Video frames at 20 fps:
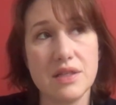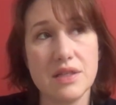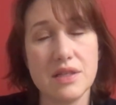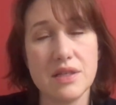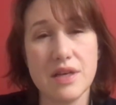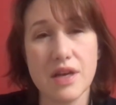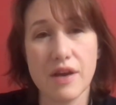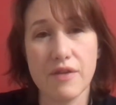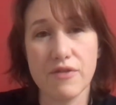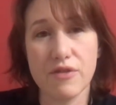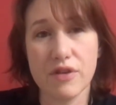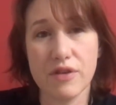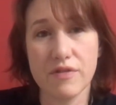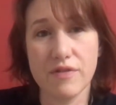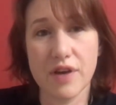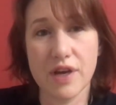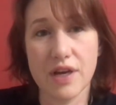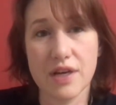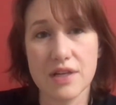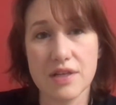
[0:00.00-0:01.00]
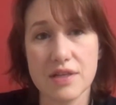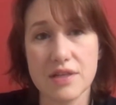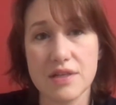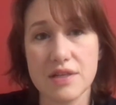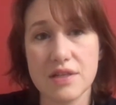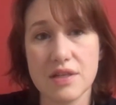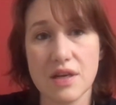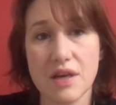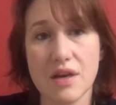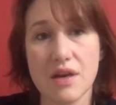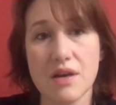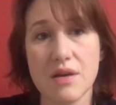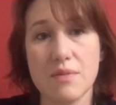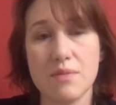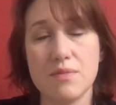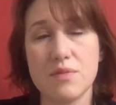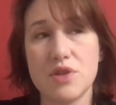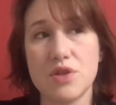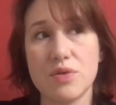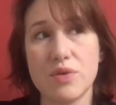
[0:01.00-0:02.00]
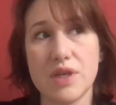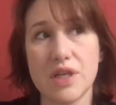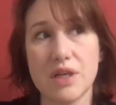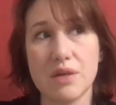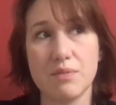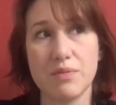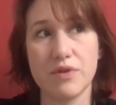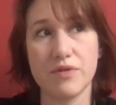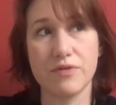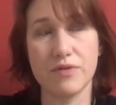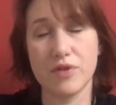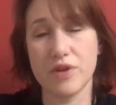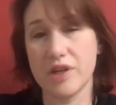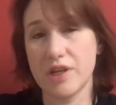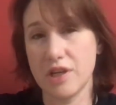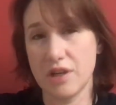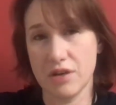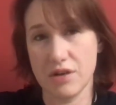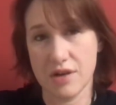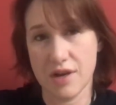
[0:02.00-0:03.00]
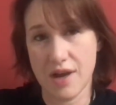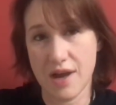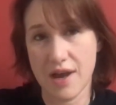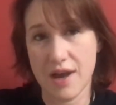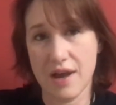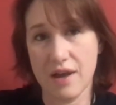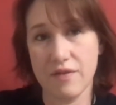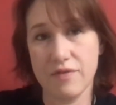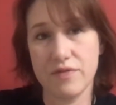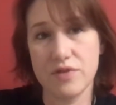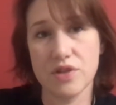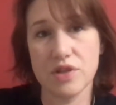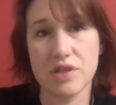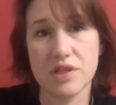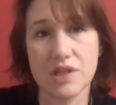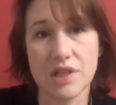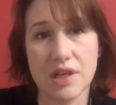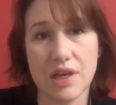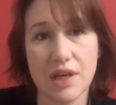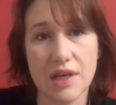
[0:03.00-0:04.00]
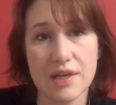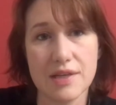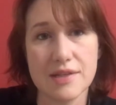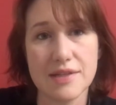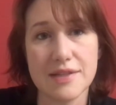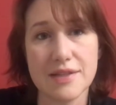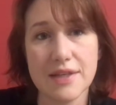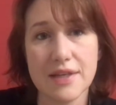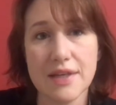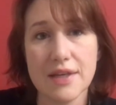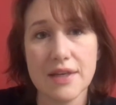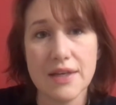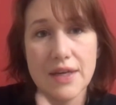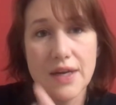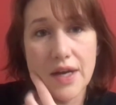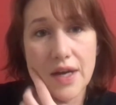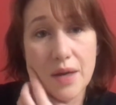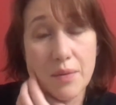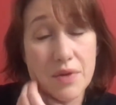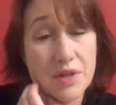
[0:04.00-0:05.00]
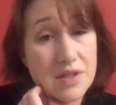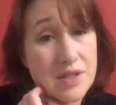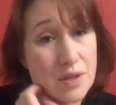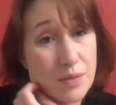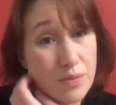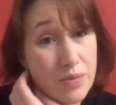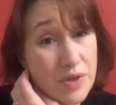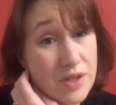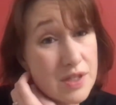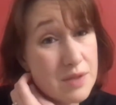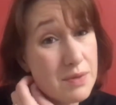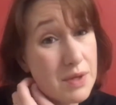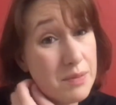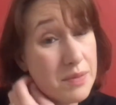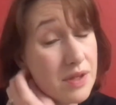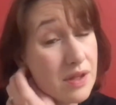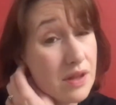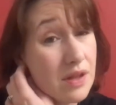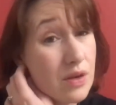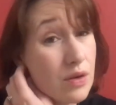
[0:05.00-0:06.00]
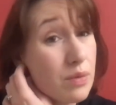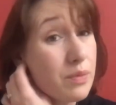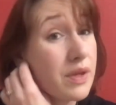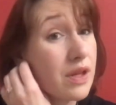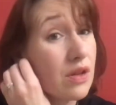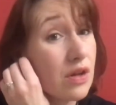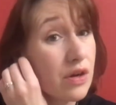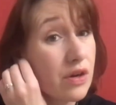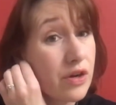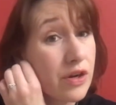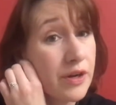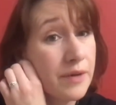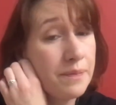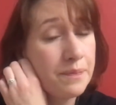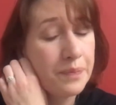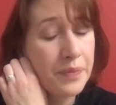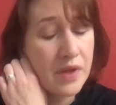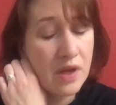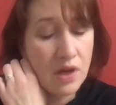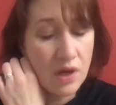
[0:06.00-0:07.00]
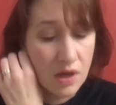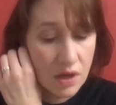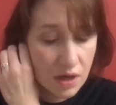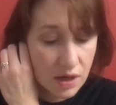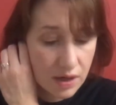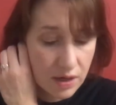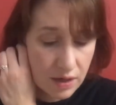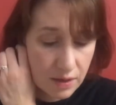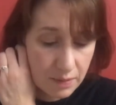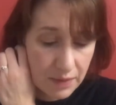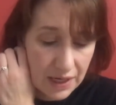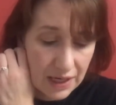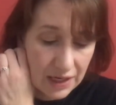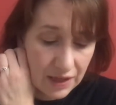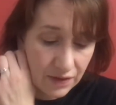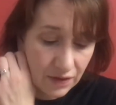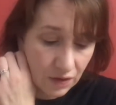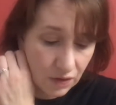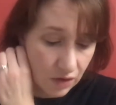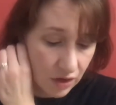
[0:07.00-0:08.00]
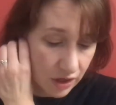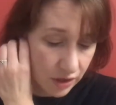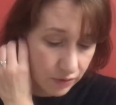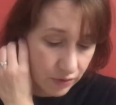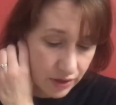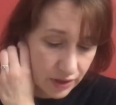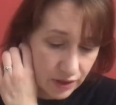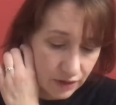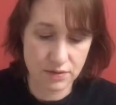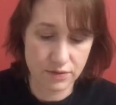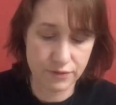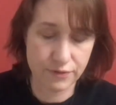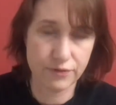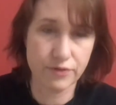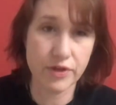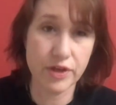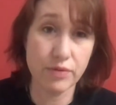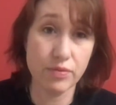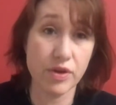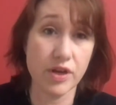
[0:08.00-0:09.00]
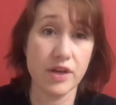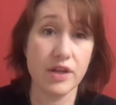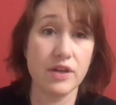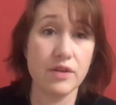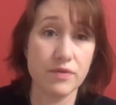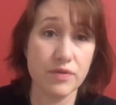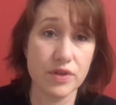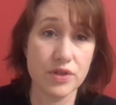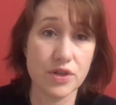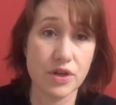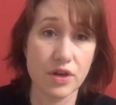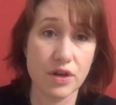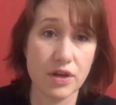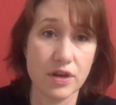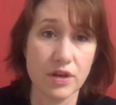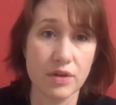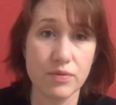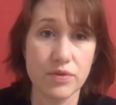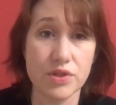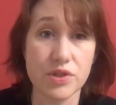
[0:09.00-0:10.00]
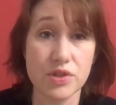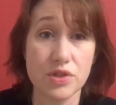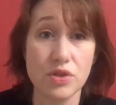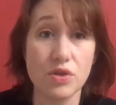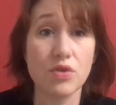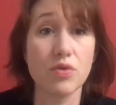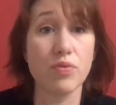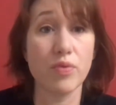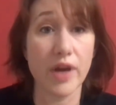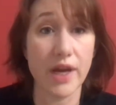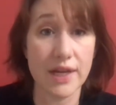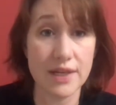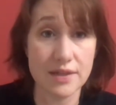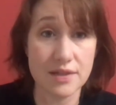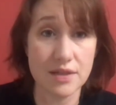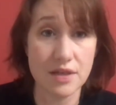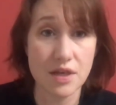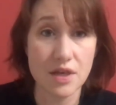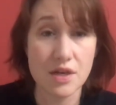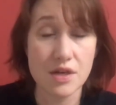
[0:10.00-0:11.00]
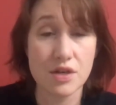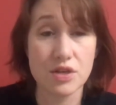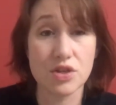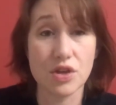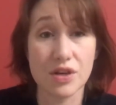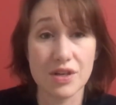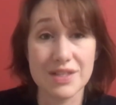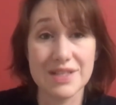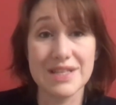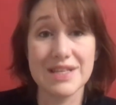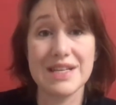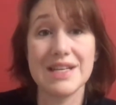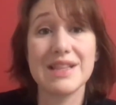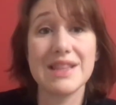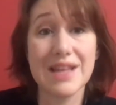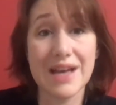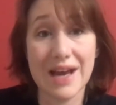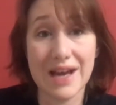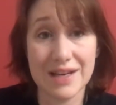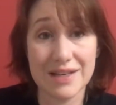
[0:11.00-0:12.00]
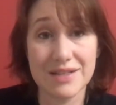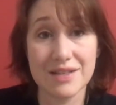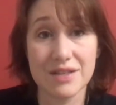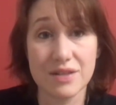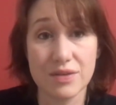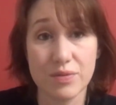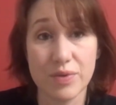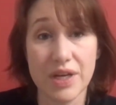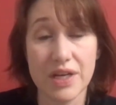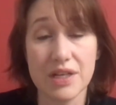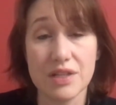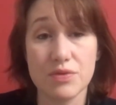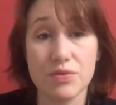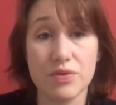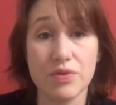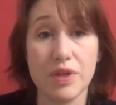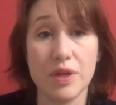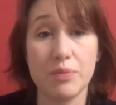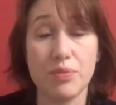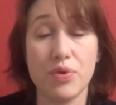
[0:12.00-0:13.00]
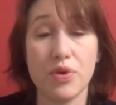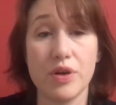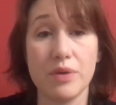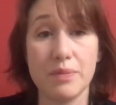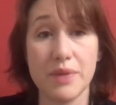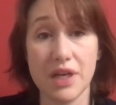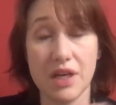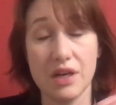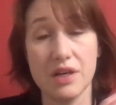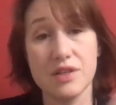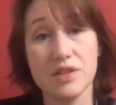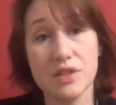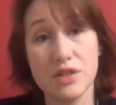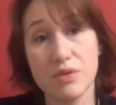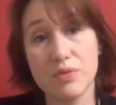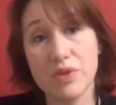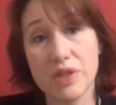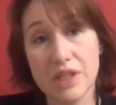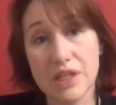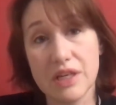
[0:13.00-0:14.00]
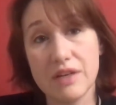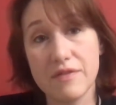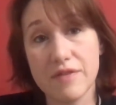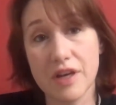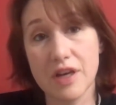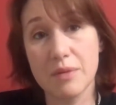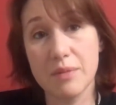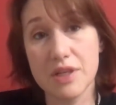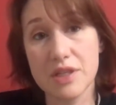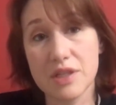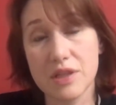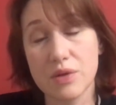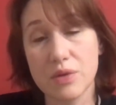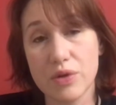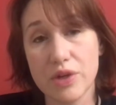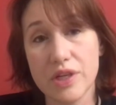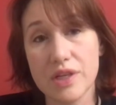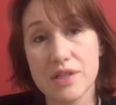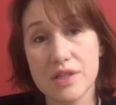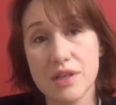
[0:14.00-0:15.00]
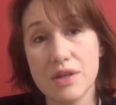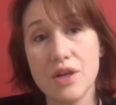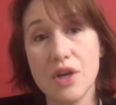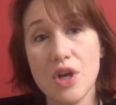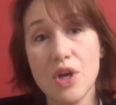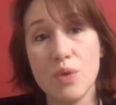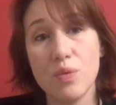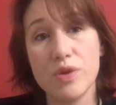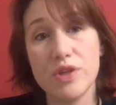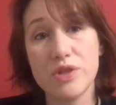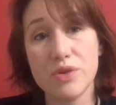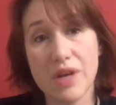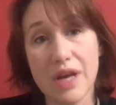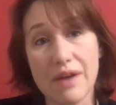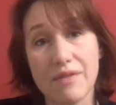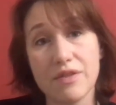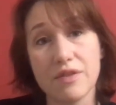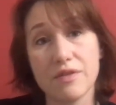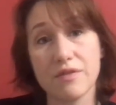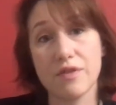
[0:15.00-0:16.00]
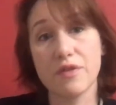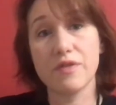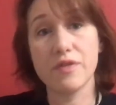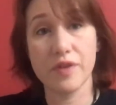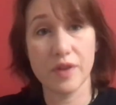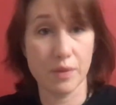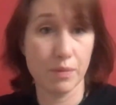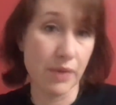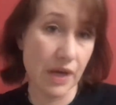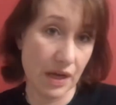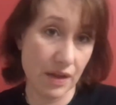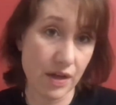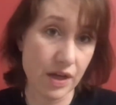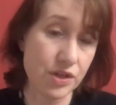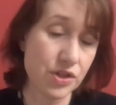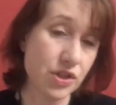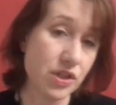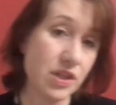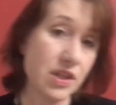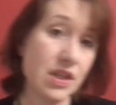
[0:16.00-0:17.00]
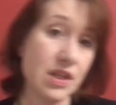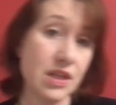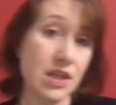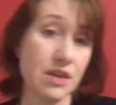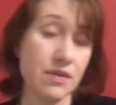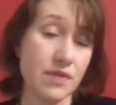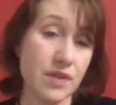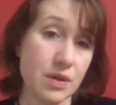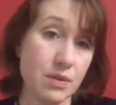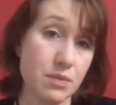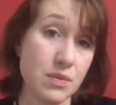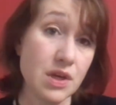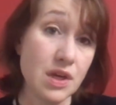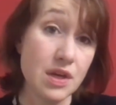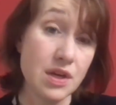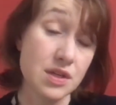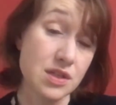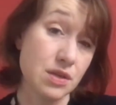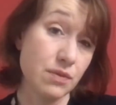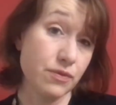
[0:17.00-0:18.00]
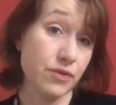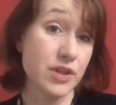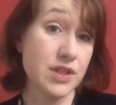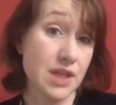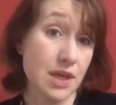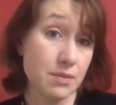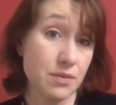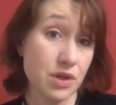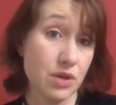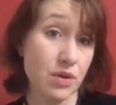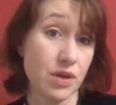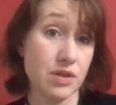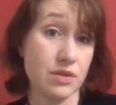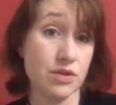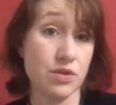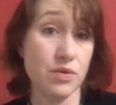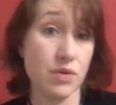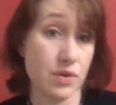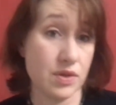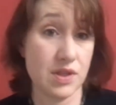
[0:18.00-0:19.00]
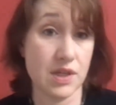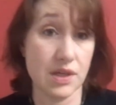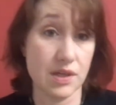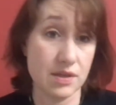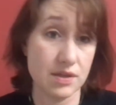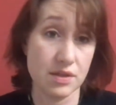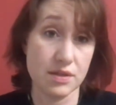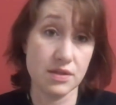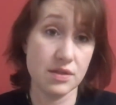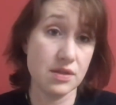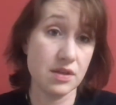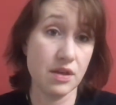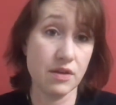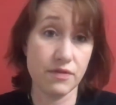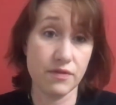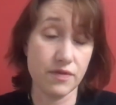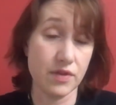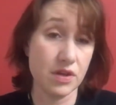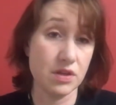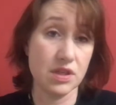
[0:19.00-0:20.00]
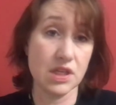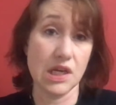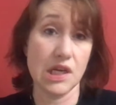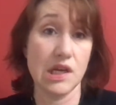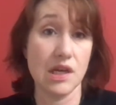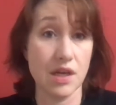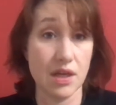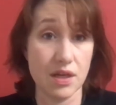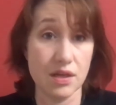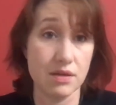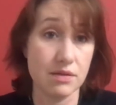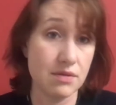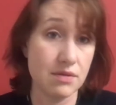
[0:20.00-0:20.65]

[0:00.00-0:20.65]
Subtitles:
never advise doing it before 1.5 years, just in case. And some breeds may be a little bit longer. And in the long run, free running of the dog, which is great. Dogs need that, right? It's really important because they're really environmentally oriented. We do have to fulfill them biologically and give them some free time to go out and do those things and sniff and dig